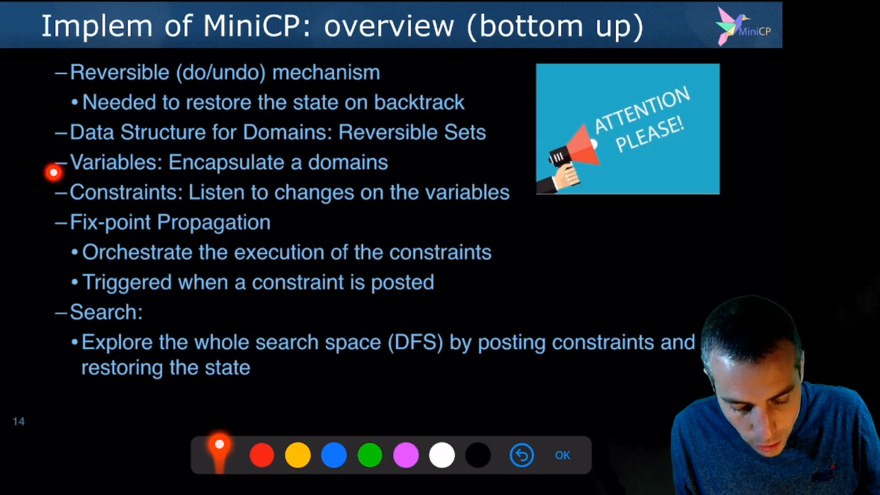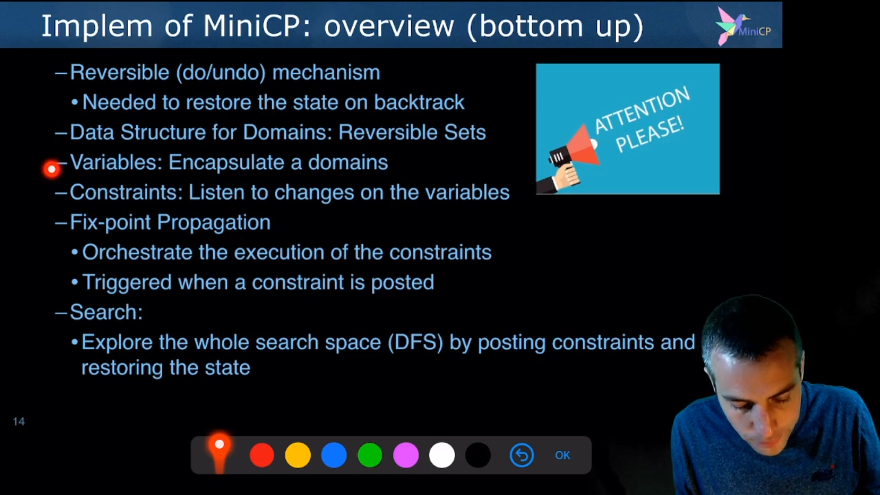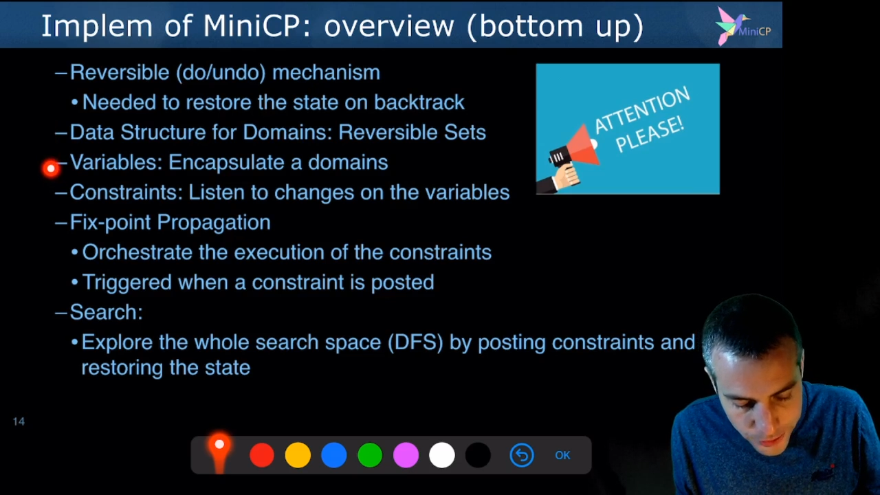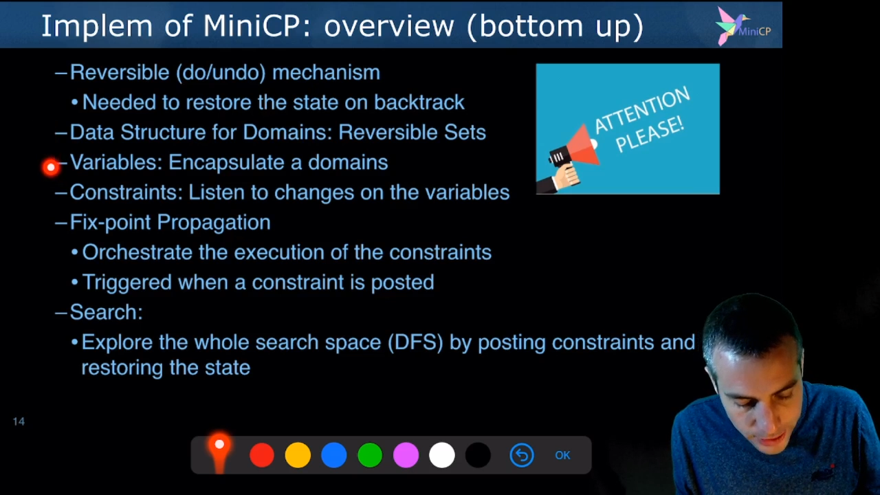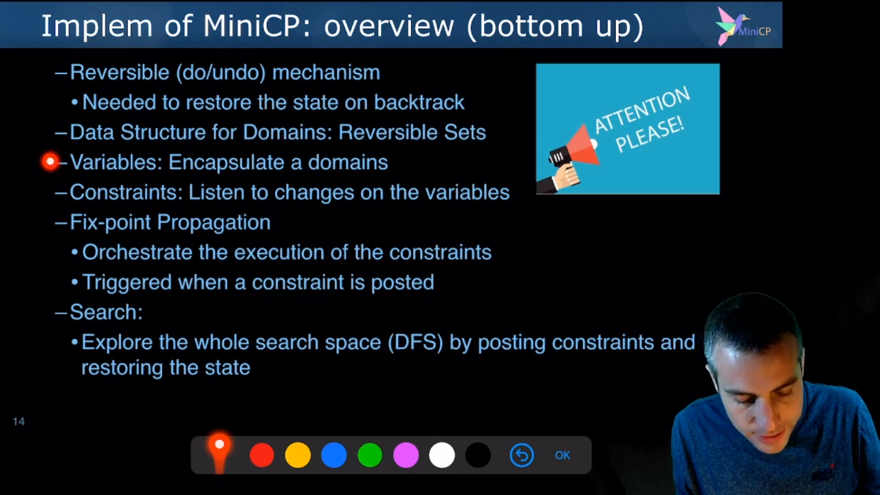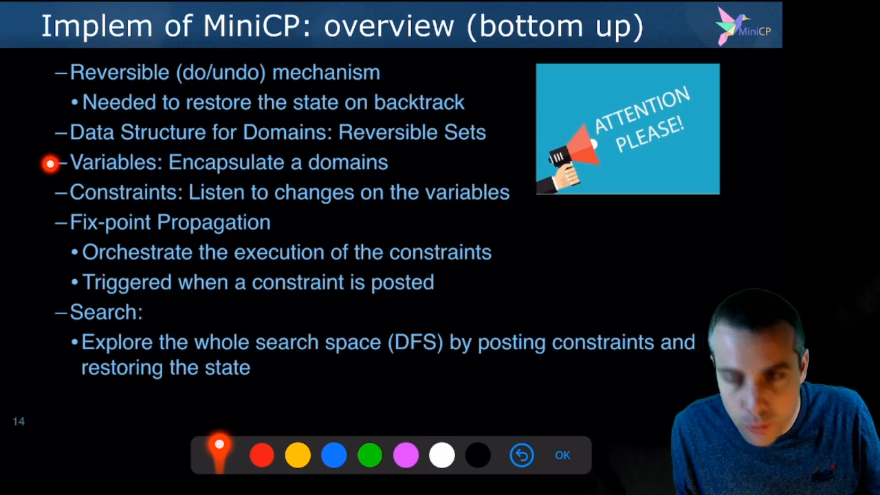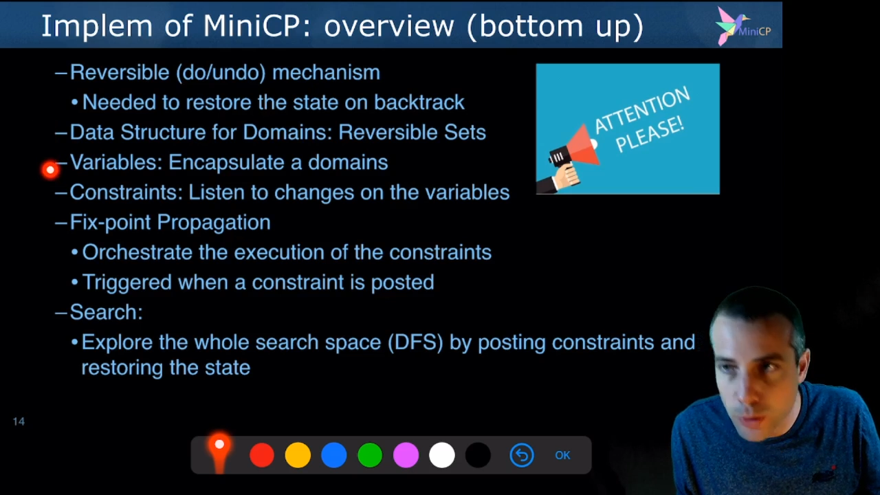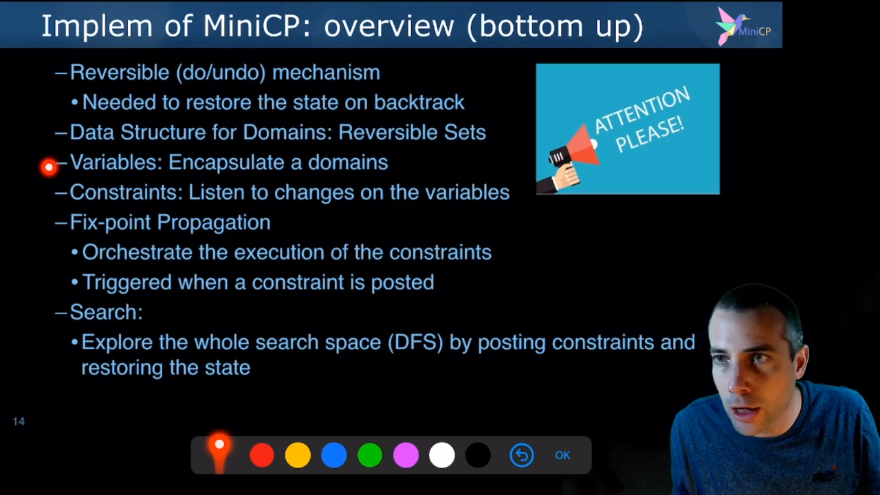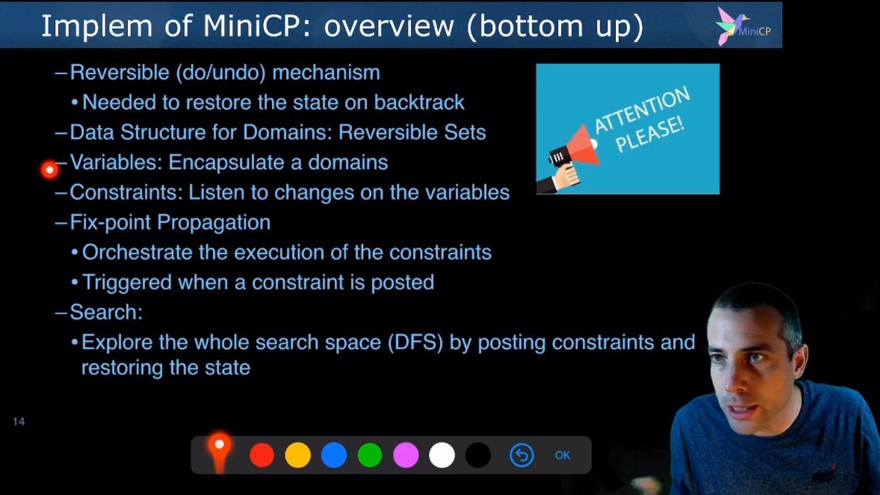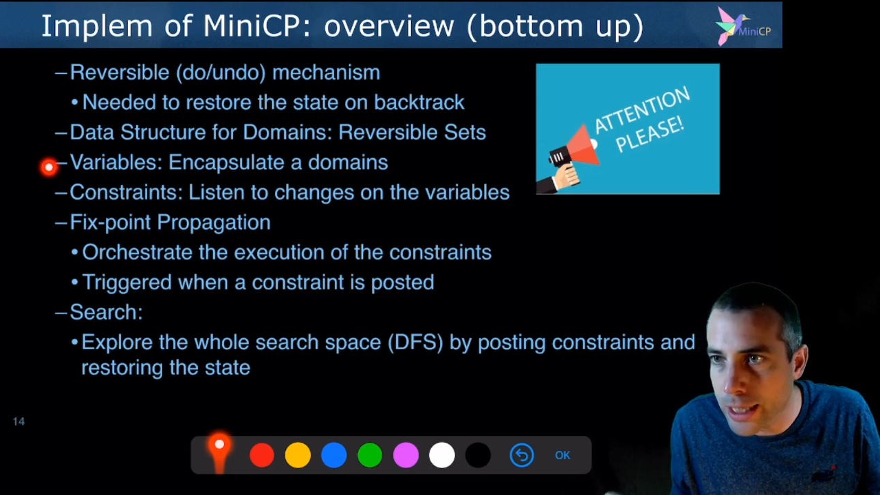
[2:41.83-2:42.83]
objects that
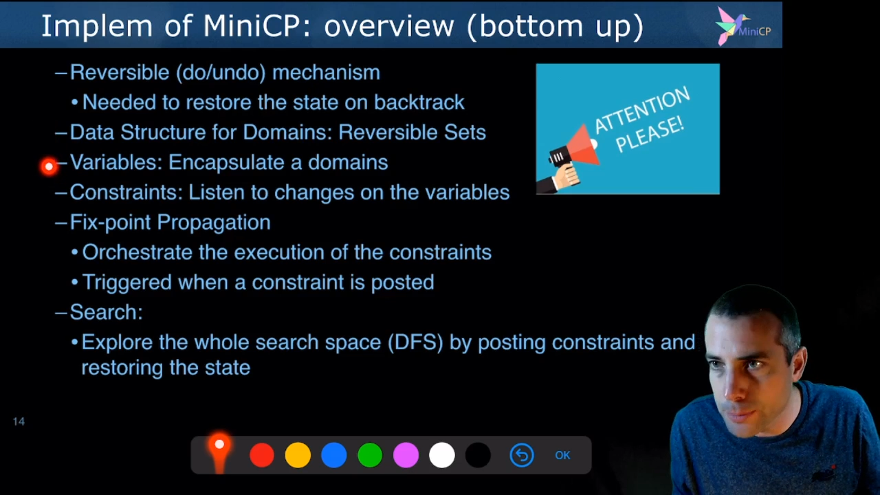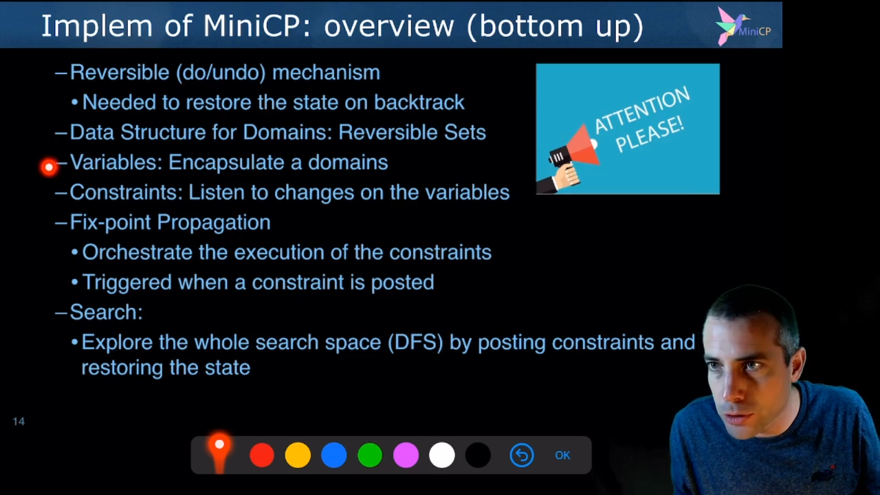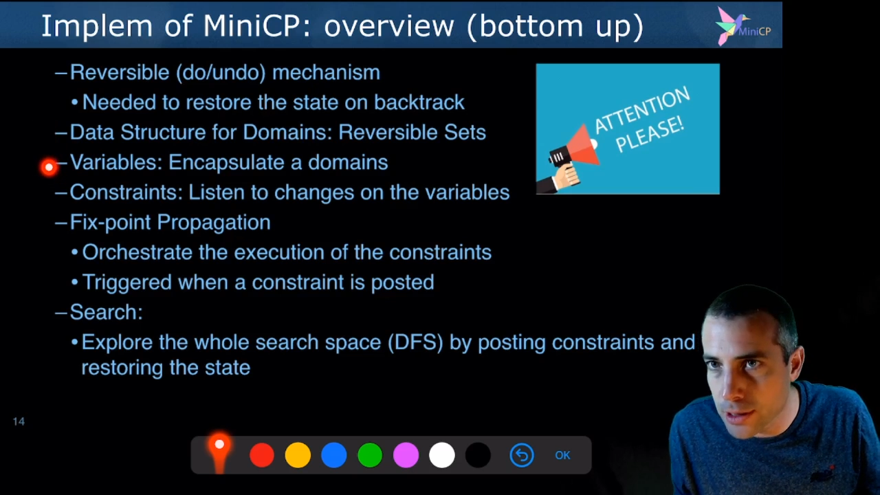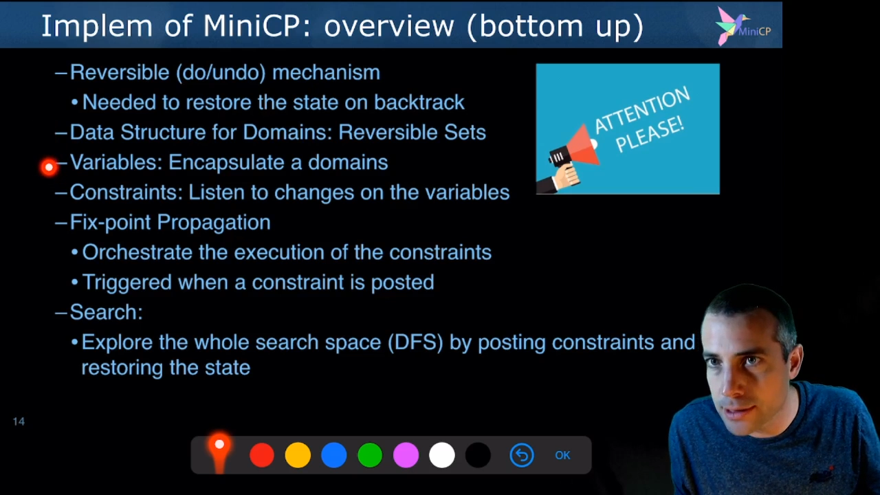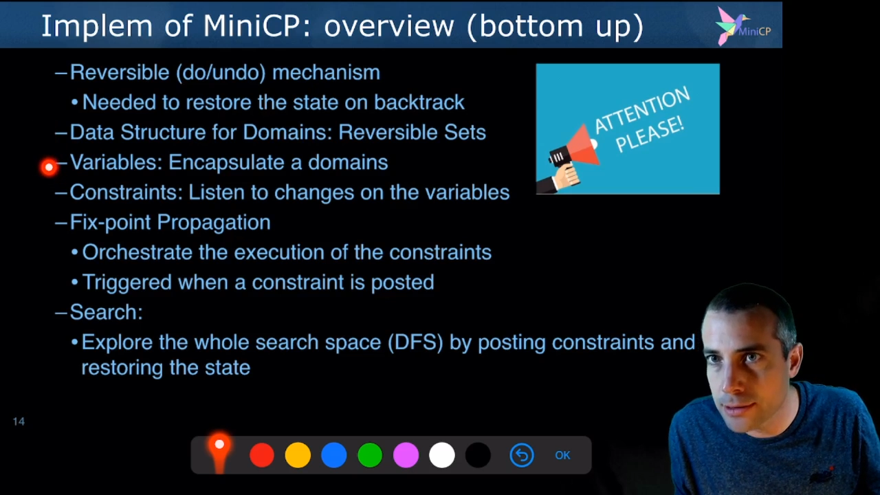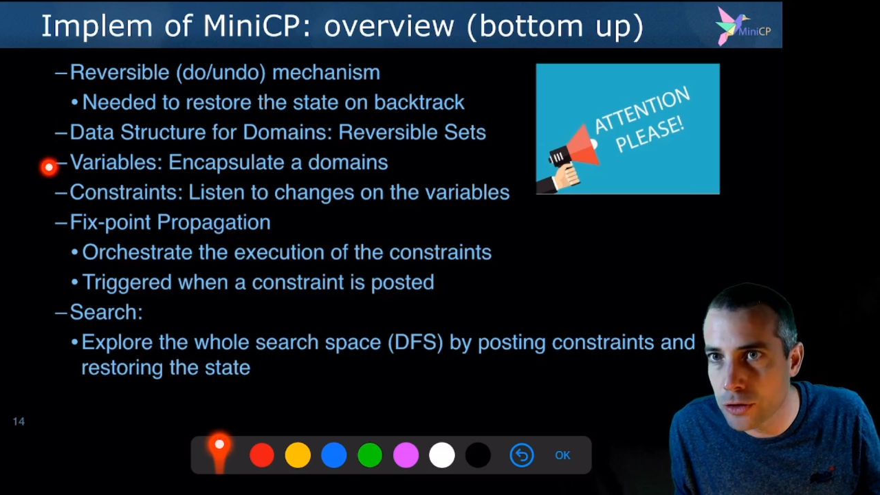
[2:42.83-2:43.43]
will encapsulate